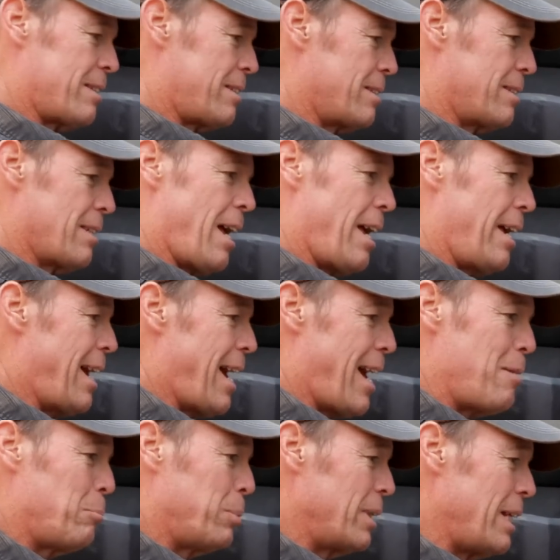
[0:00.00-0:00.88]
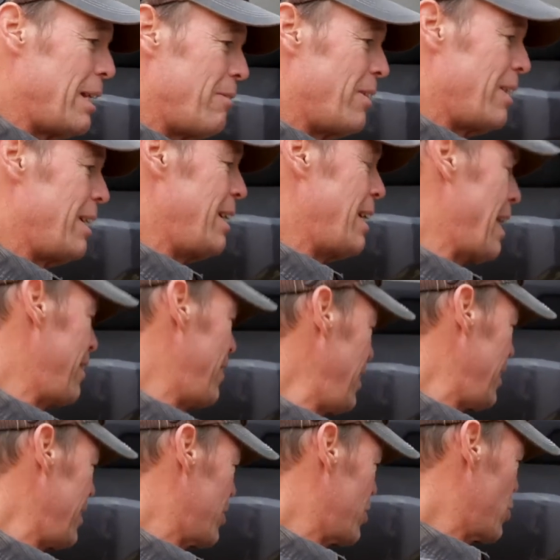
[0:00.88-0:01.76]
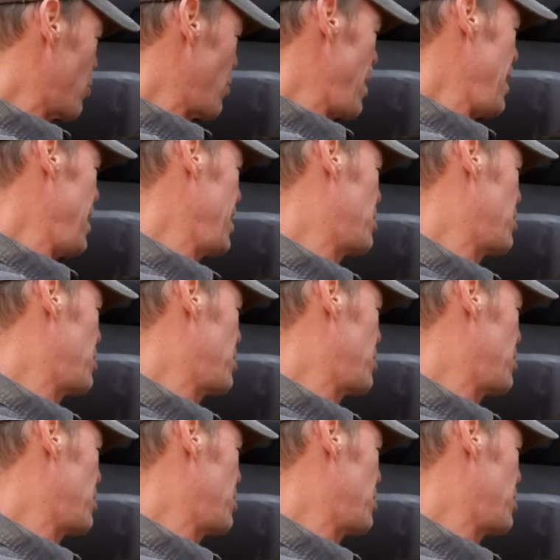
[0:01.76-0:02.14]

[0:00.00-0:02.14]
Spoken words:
design, I believe in it. I think it's great.